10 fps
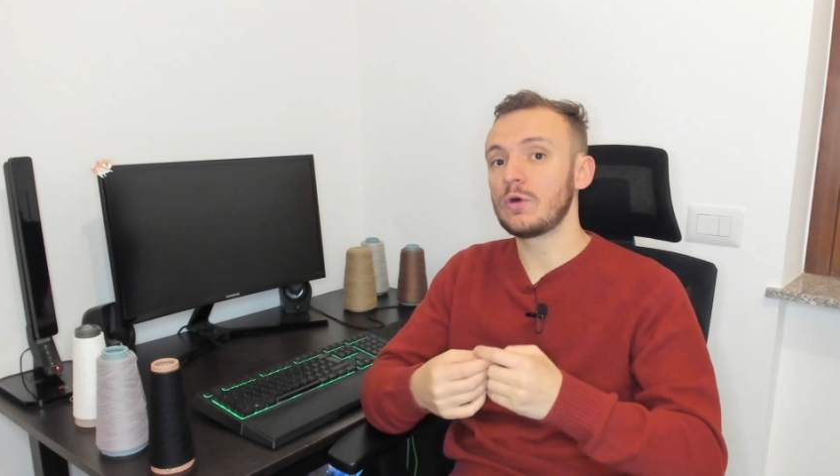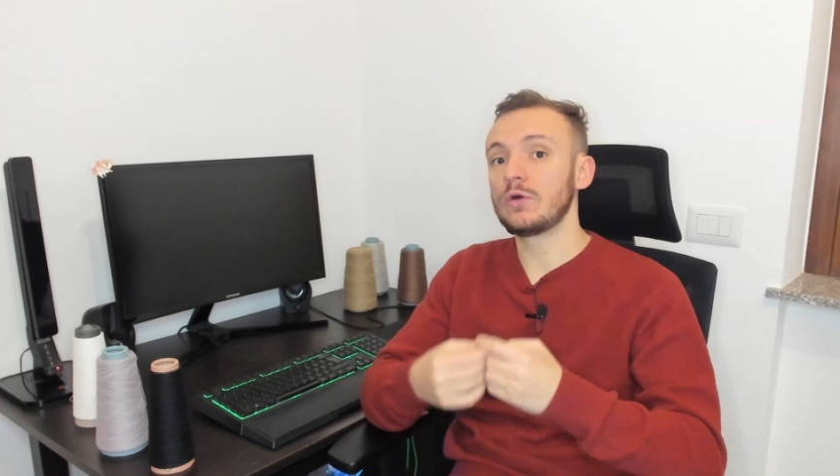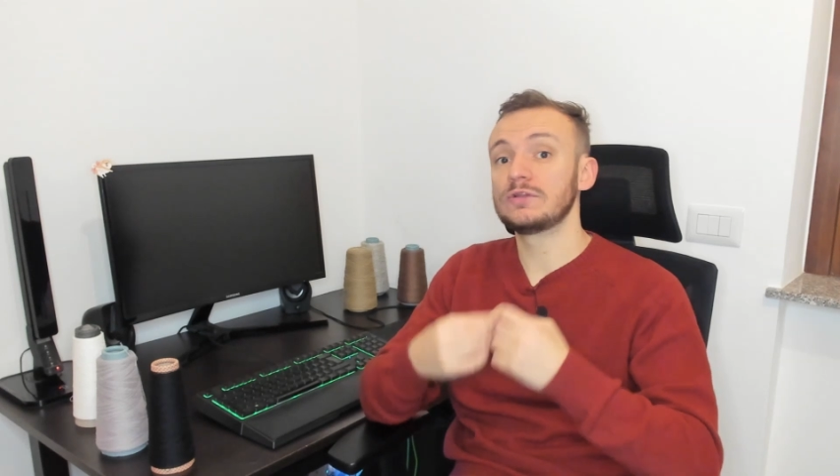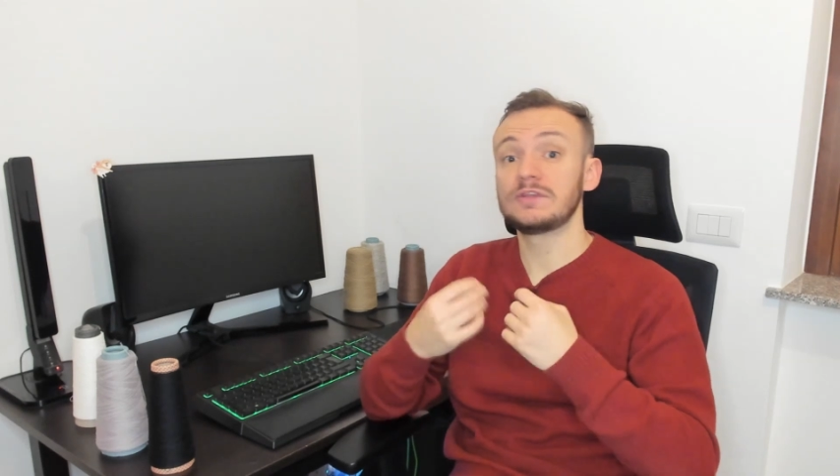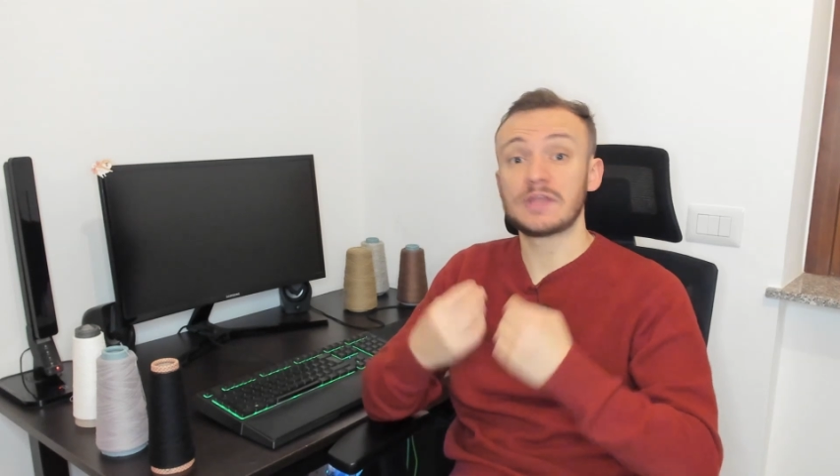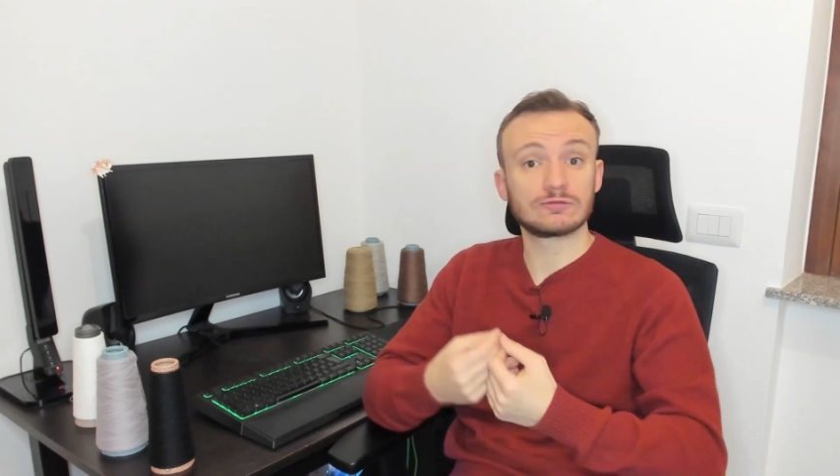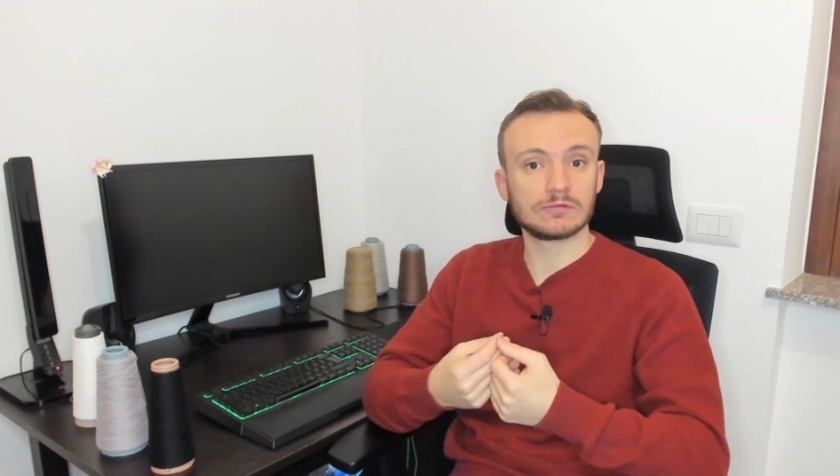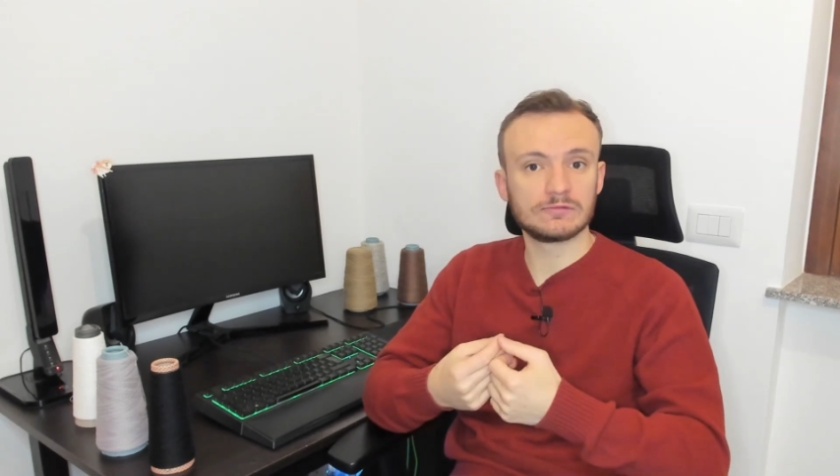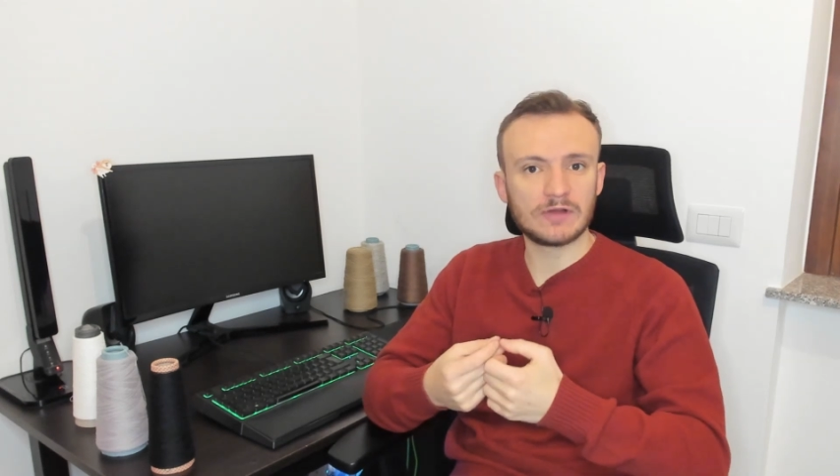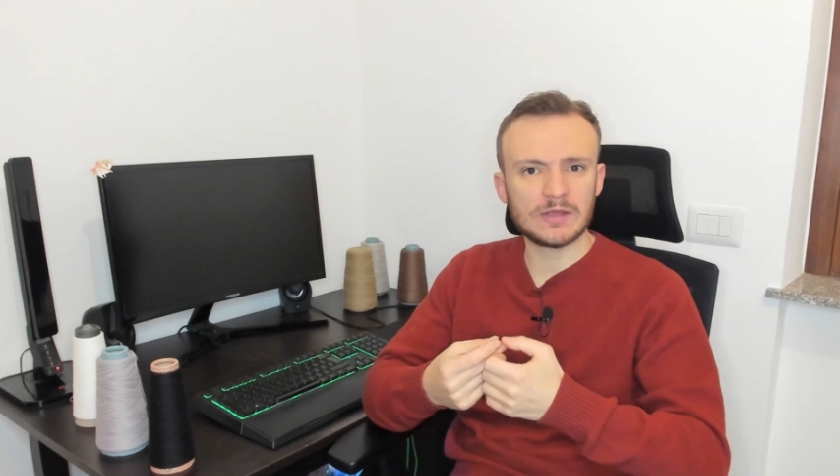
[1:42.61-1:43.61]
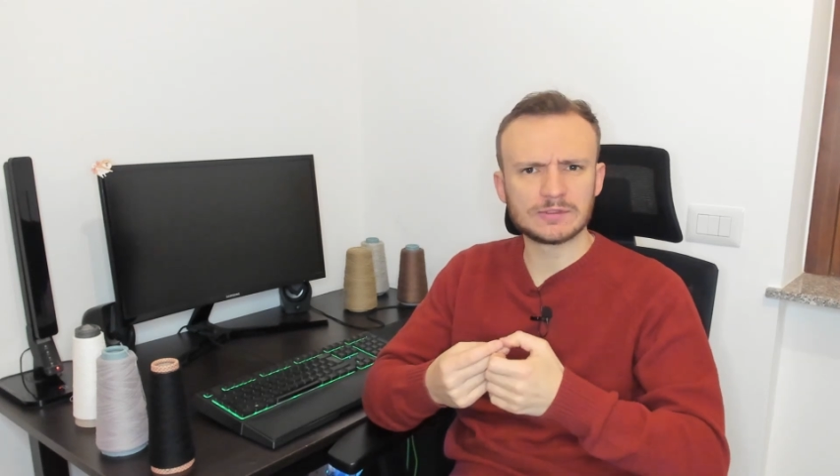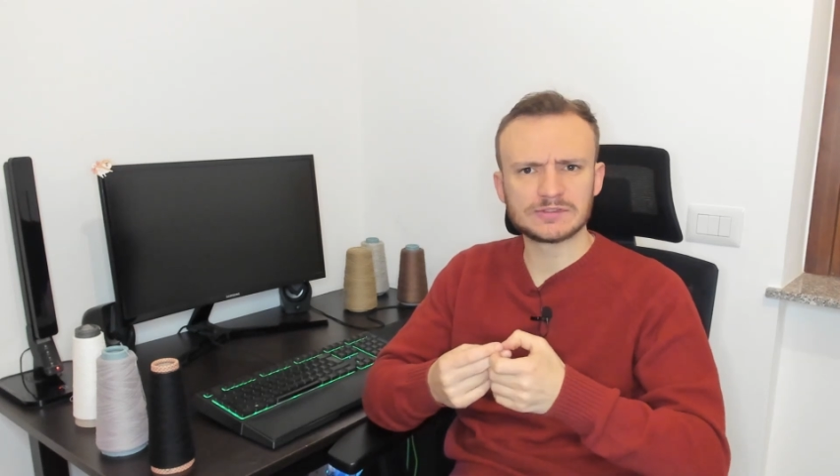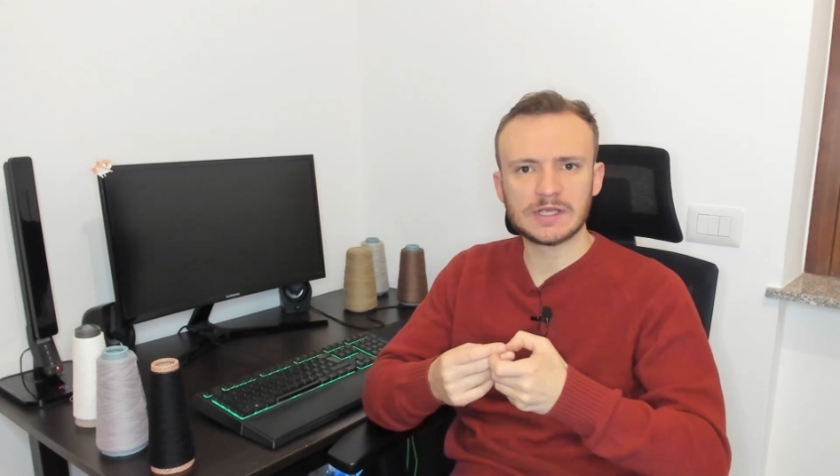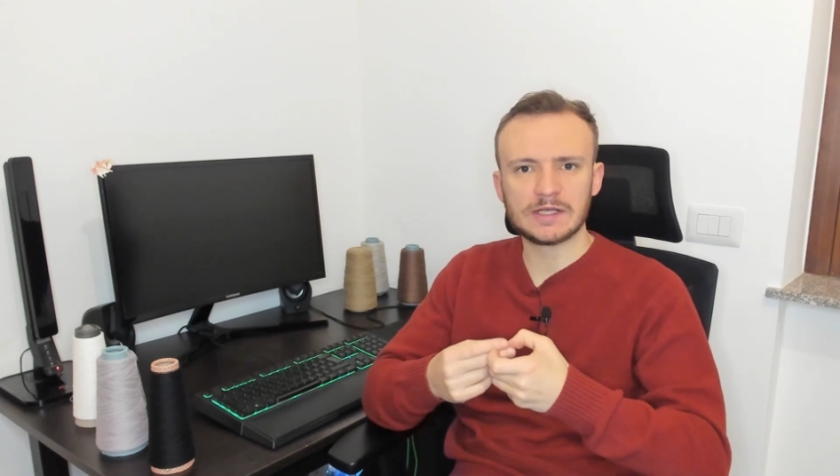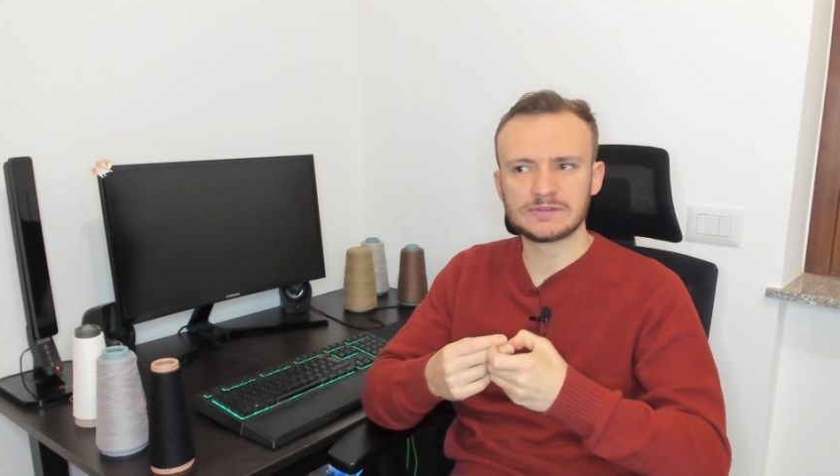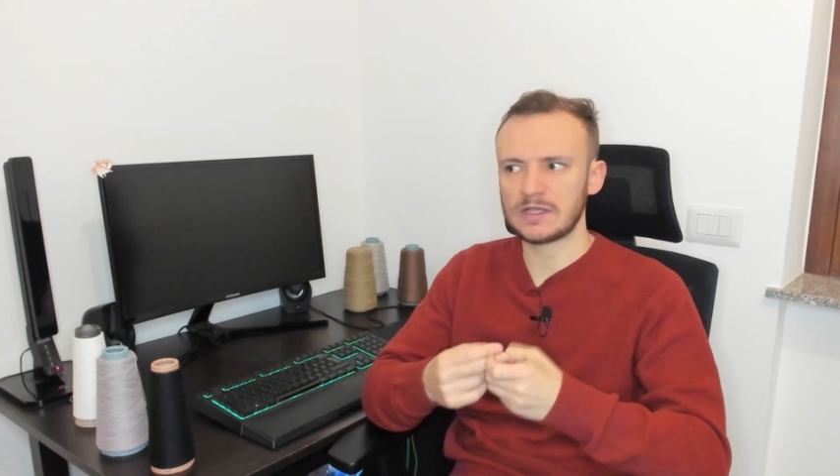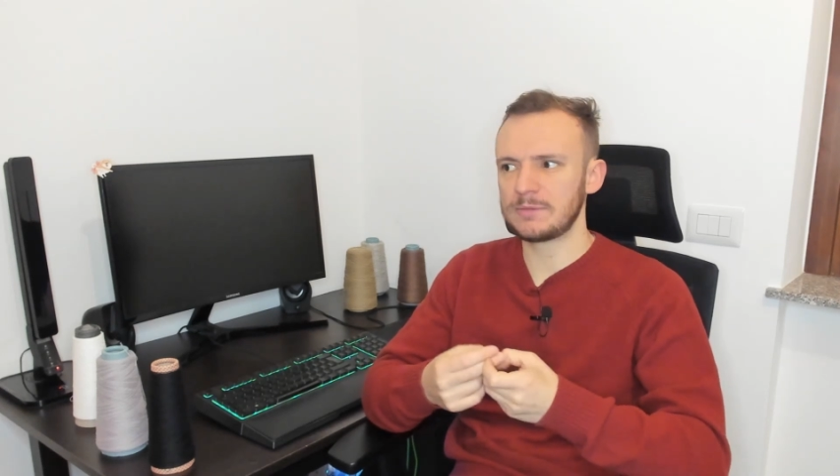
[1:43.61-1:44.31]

on natural fibers, guys.